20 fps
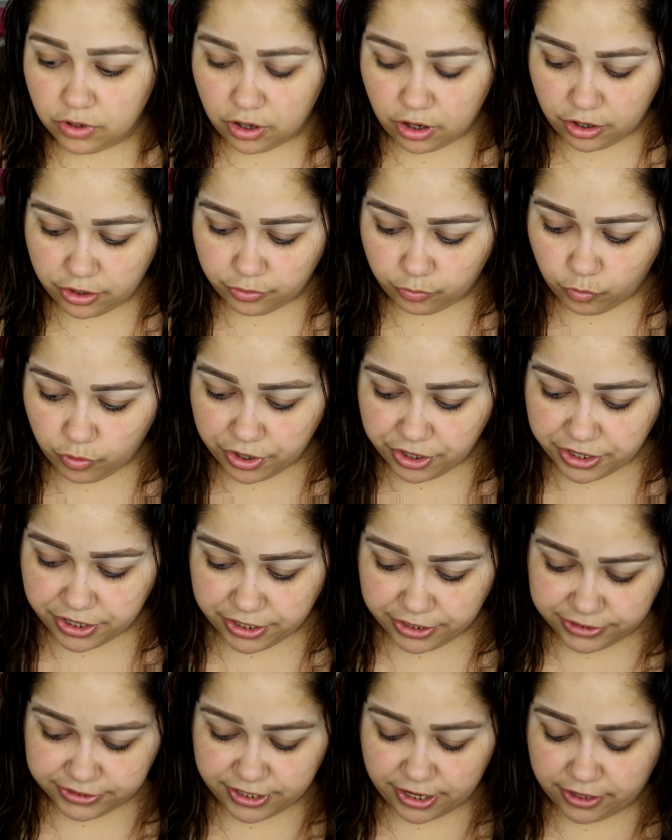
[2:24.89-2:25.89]
on what
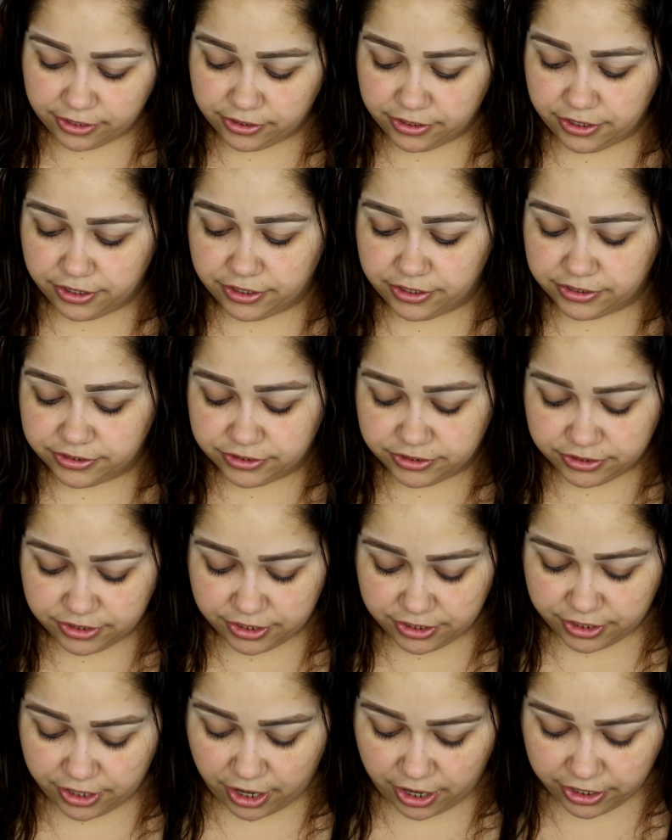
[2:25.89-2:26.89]
exactly it is
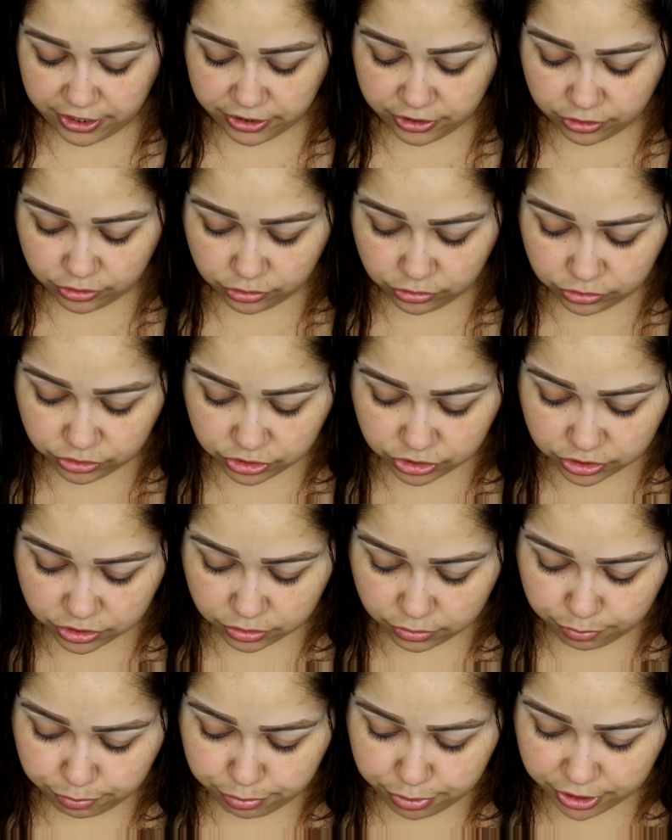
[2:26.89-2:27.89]
that I used,
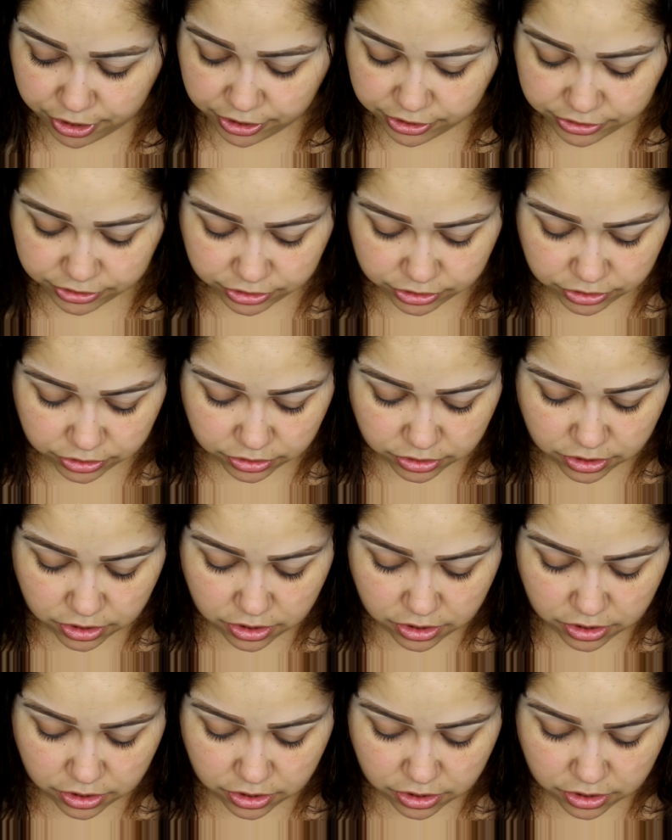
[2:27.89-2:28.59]
but